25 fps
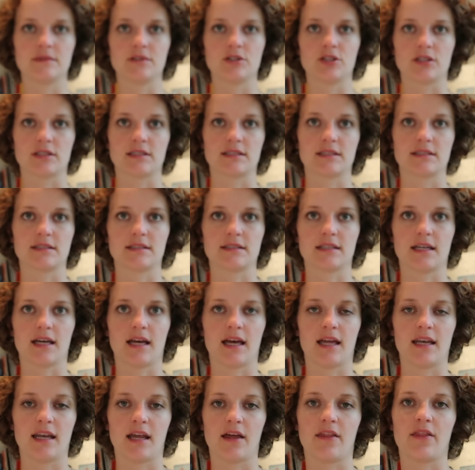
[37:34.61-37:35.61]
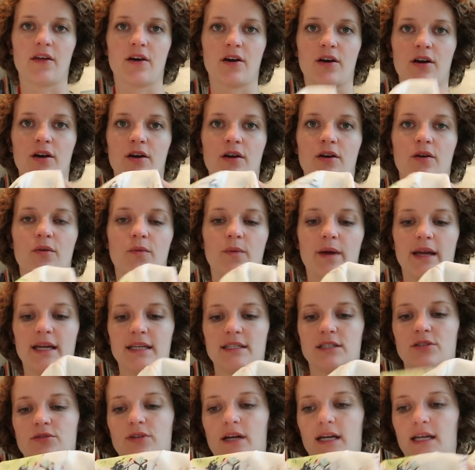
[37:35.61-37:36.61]
just another way
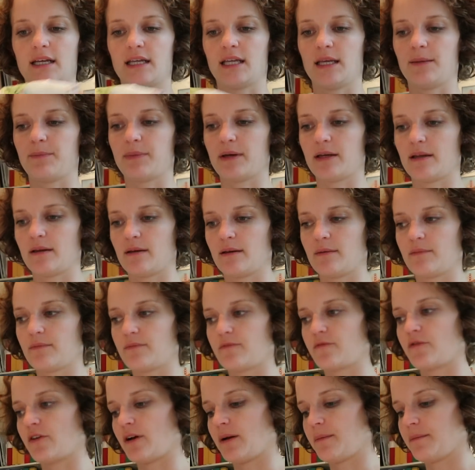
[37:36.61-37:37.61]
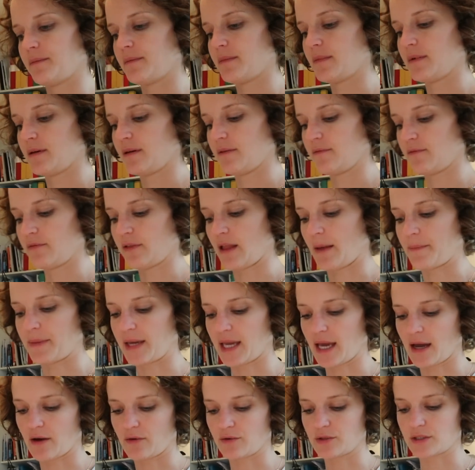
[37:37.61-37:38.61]
to try to keep it from
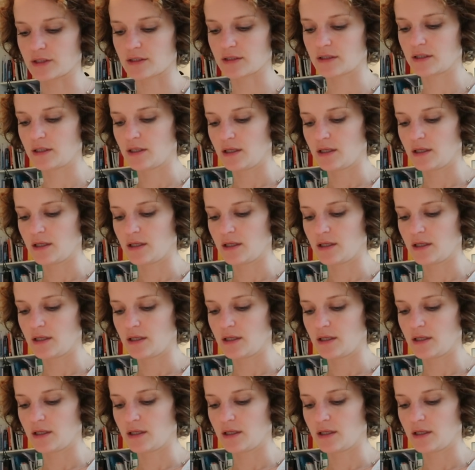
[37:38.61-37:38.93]
flopping out.